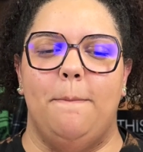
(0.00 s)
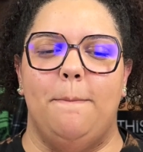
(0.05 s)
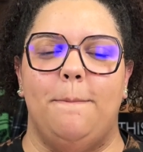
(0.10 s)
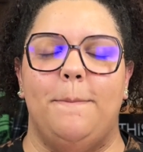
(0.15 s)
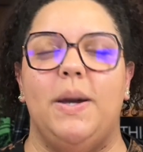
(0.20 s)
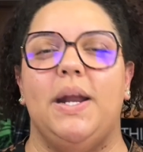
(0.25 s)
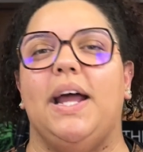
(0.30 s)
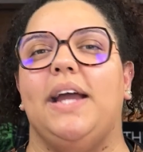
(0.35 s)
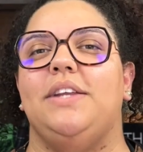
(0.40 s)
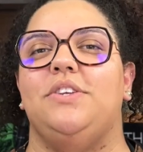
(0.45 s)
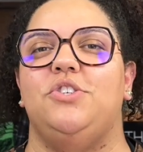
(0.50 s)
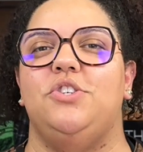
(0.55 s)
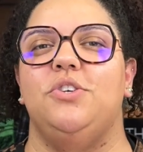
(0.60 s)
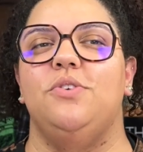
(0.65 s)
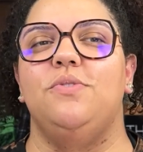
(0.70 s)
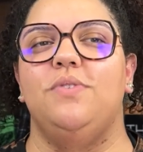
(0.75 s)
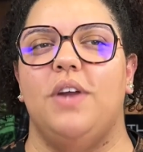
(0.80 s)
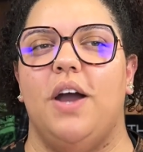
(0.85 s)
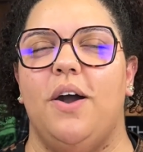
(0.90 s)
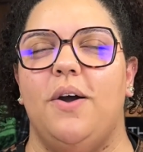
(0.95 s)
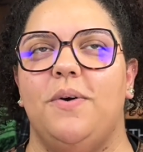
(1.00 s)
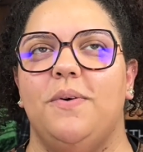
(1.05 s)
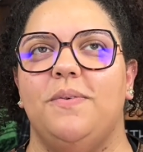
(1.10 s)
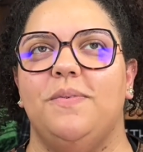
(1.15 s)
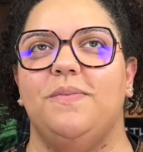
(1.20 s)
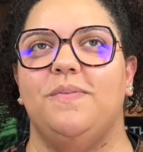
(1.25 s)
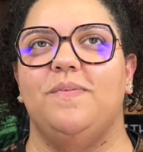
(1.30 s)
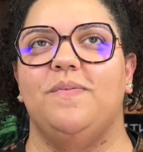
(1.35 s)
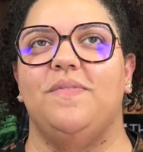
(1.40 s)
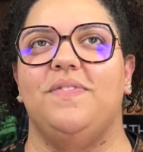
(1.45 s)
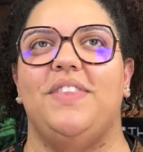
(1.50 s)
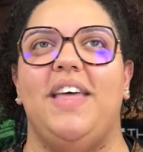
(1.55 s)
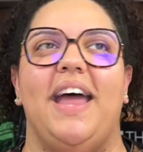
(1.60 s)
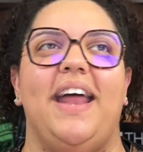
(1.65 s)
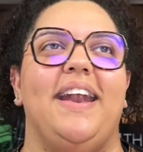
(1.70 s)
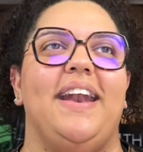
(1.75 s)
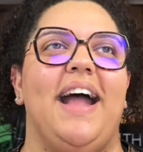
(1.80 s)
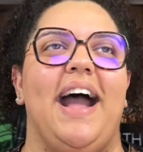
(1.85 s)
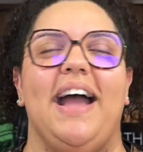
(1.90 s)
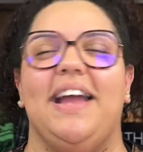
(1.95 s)
But I do know
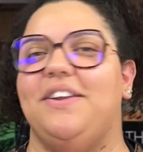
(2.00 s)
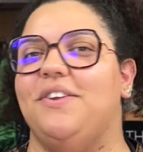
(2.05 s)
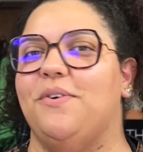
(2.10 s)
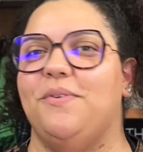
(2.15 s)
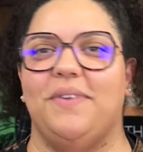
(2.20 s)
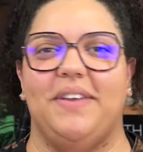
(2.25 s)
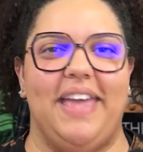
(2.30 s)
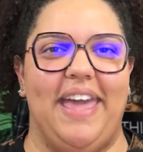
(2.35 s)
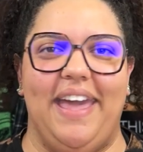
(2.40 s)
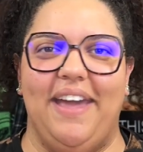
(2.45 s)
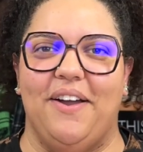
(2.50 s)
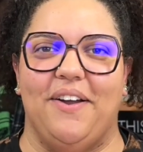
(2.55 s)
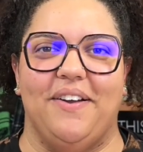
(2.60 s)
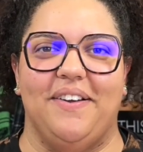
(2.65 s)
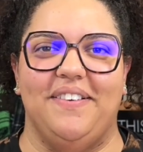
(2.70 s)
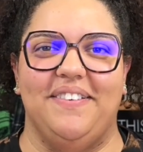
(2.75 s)
that I don't care.